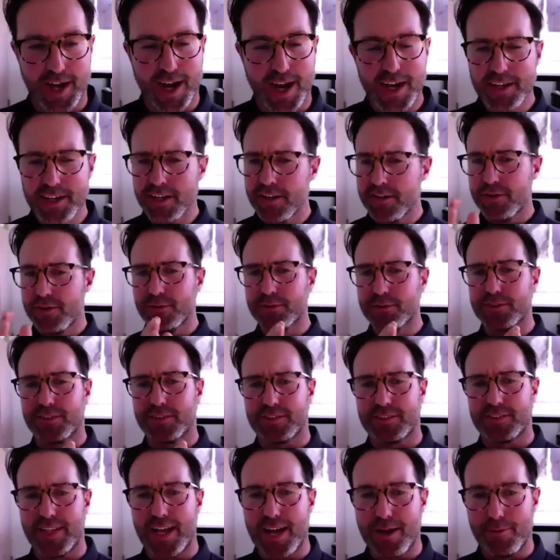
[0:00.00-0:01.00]
I didn't used to
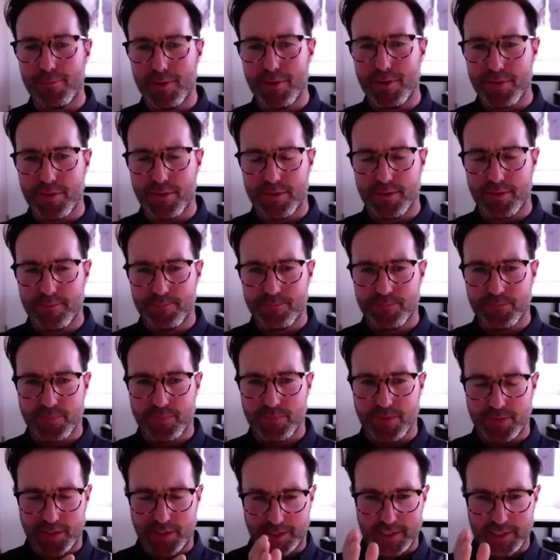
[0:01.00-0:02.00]
start with
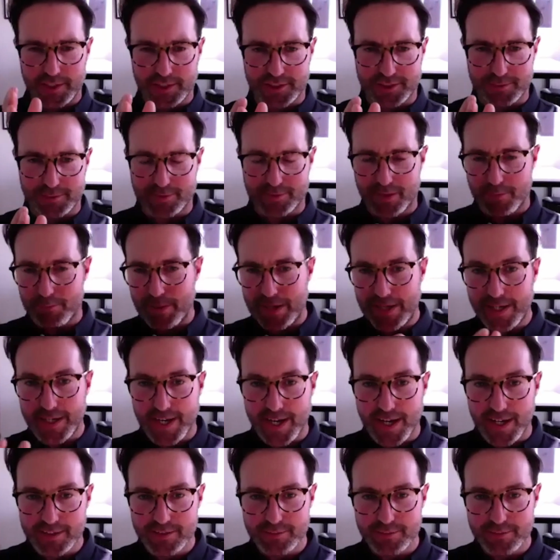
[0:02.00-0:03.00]
the pink
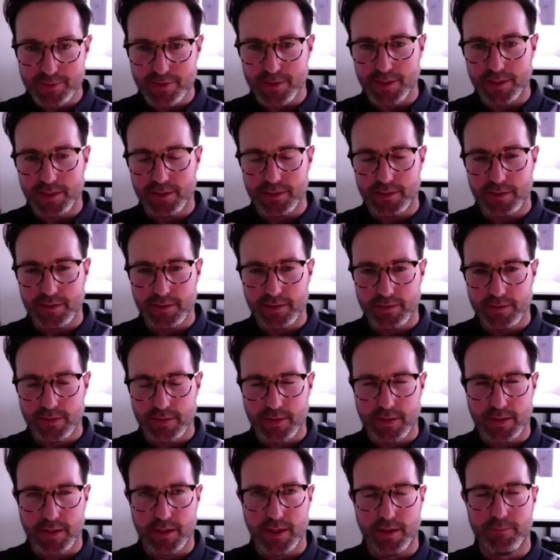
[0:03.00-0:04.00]
cards with
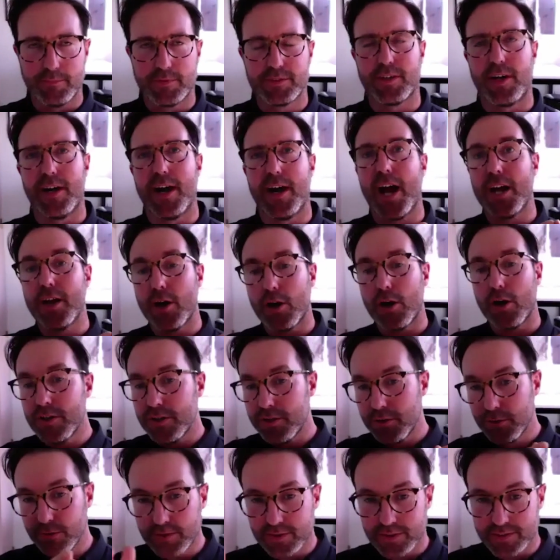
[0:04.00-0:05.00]
I only
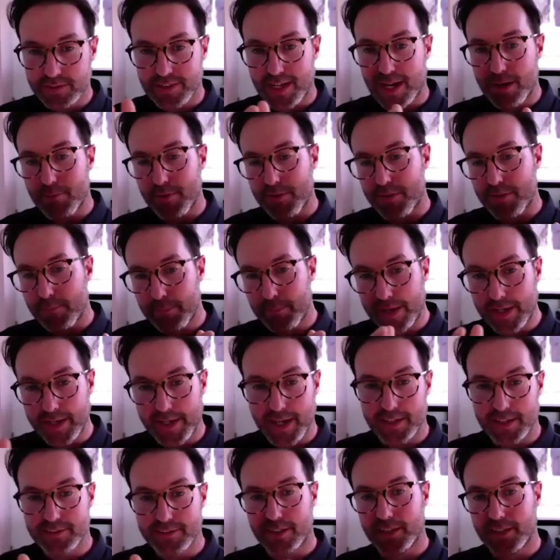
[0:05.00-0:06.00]
used to start with the pink
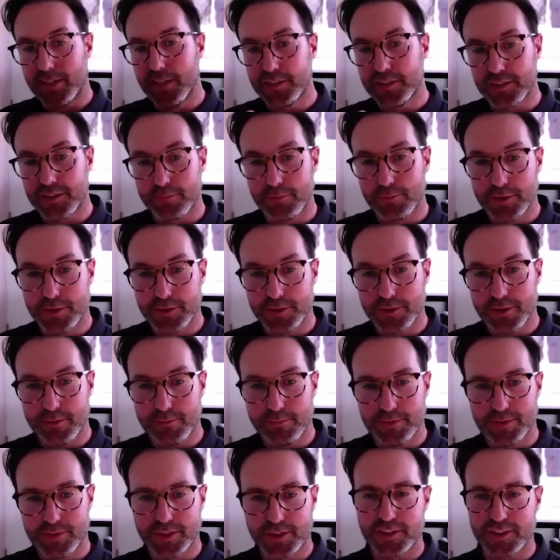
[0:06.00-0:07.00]
cards in a leadership workshop.
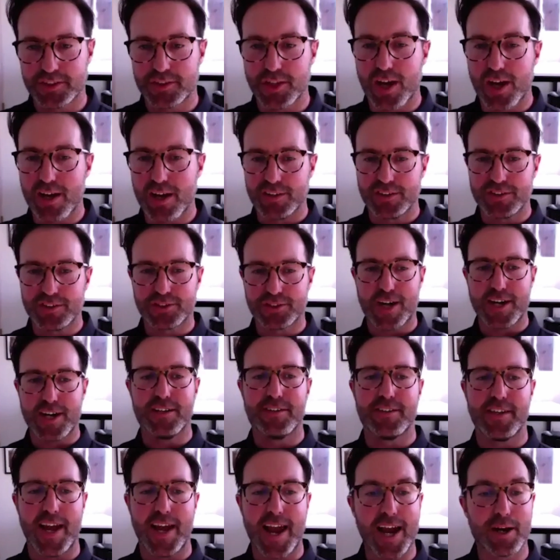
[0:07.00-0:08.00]
So just diving straight
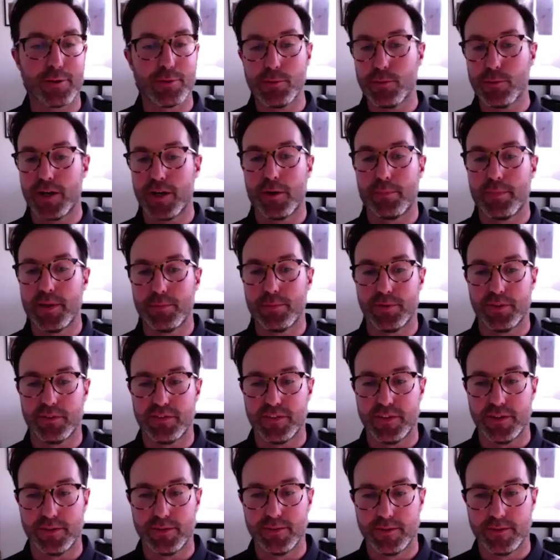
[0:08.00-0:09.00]
into how do we want our people to
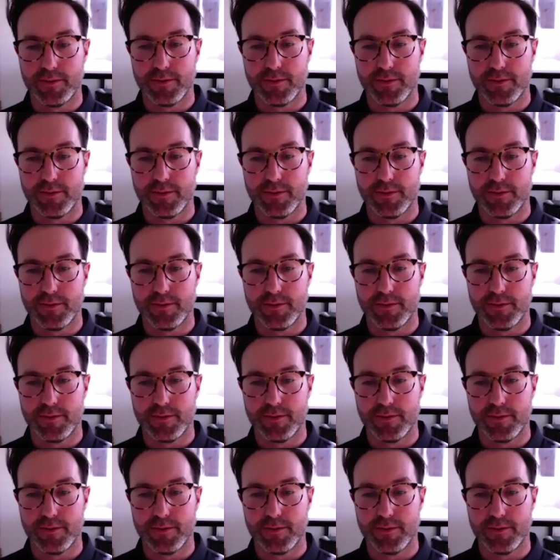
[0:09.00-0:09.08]
feel?